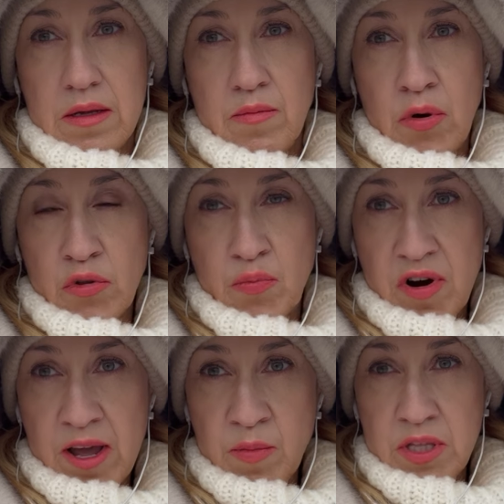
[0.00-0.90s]
both
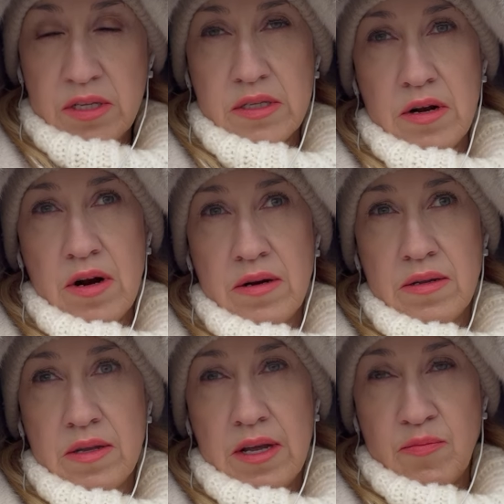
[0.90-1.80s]
Prime Minister
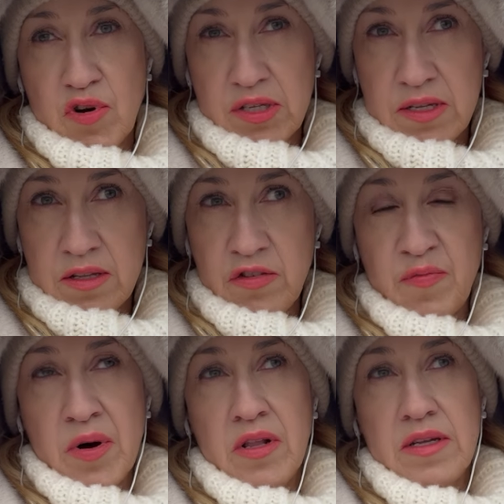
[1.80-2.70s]
and President of
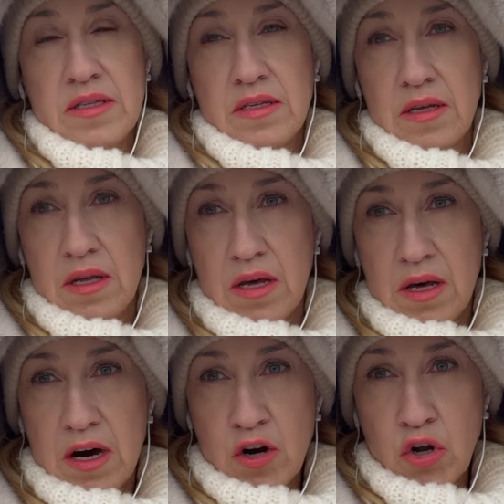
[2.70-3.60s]
Poland
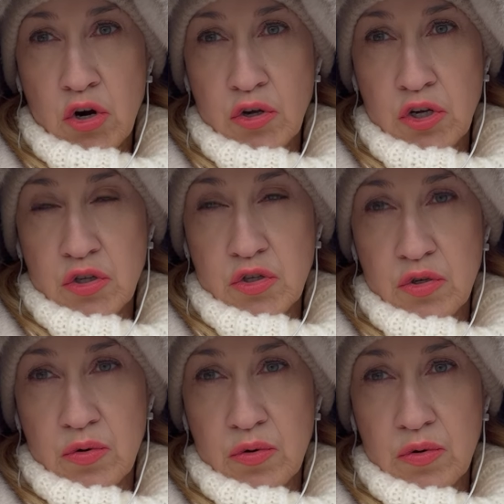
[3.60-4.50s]
are going
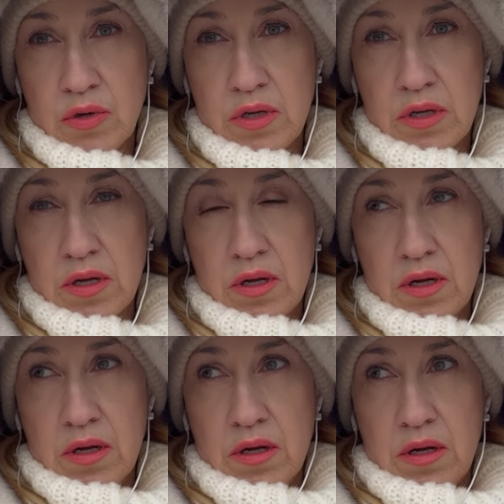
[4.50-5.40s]
to
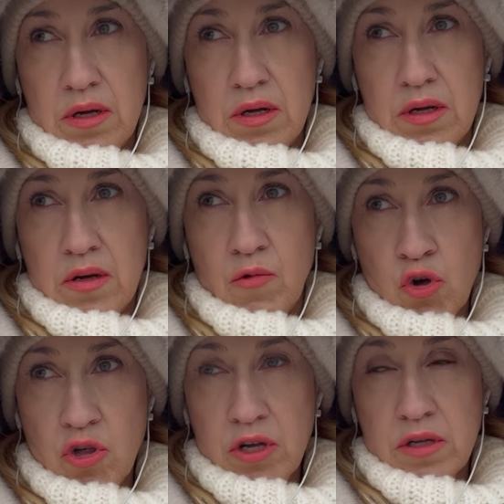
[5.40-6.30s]

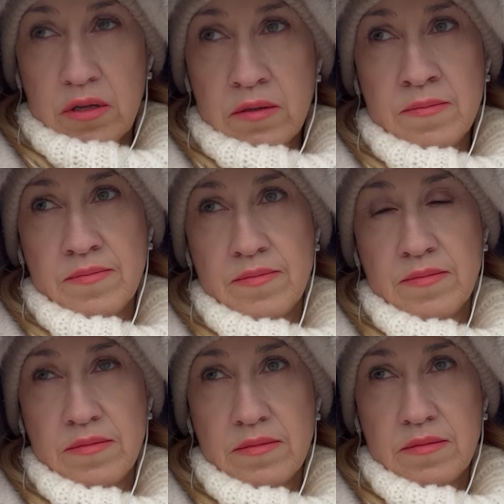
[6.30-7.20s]
Washington
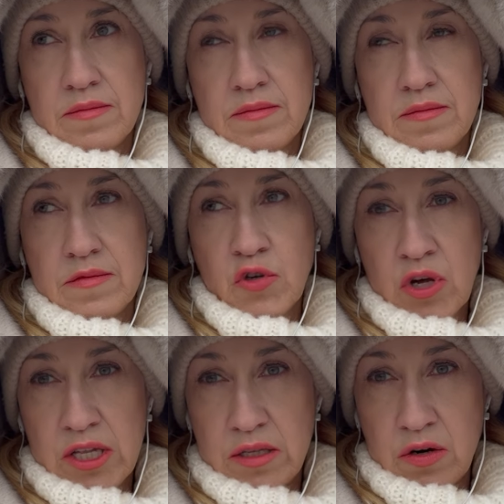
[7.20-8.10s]
to
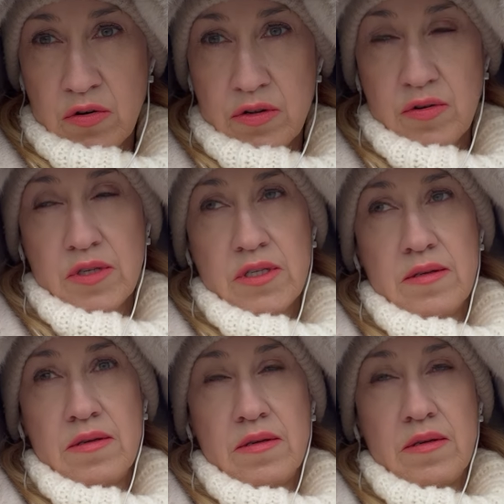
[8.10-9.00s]
get the orders.
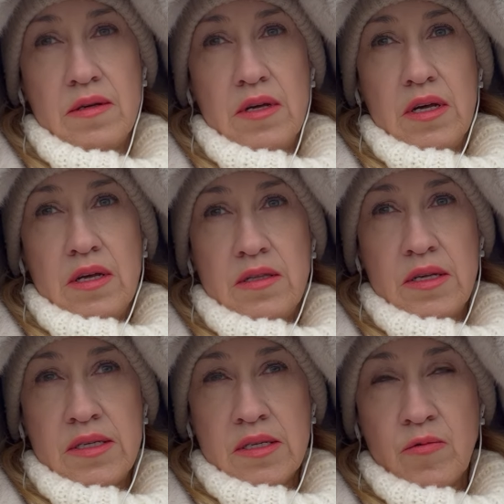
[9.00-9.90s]

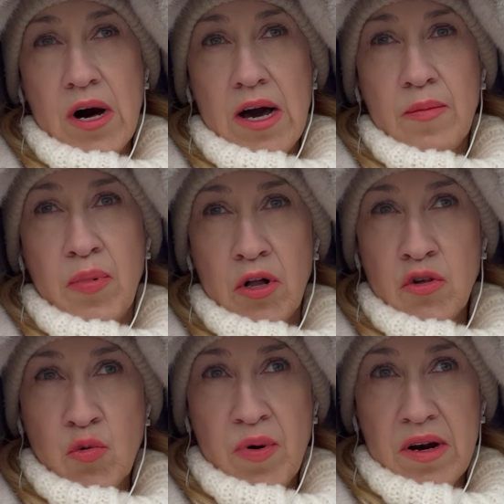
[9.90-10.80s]
This is why
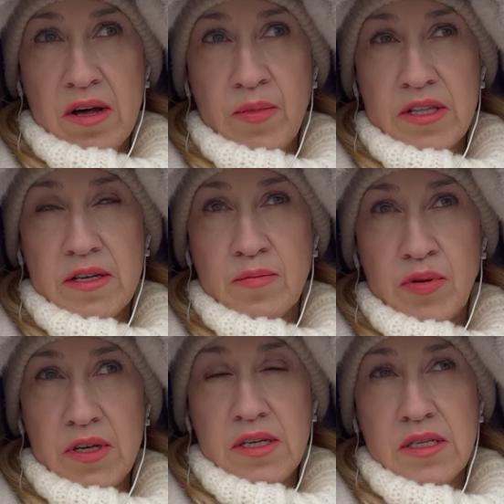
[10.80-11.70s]
Polish Parliament, and
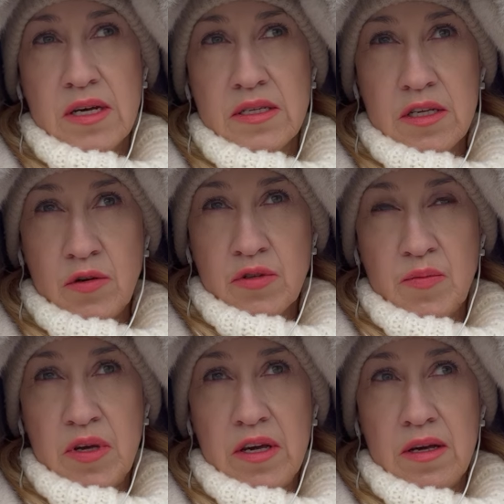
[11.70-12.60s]
please excuse
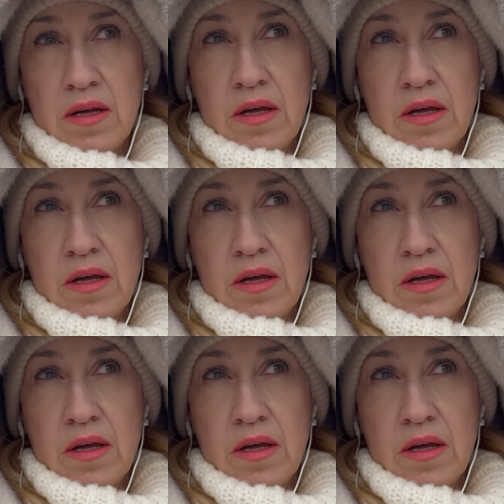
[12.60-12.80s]
me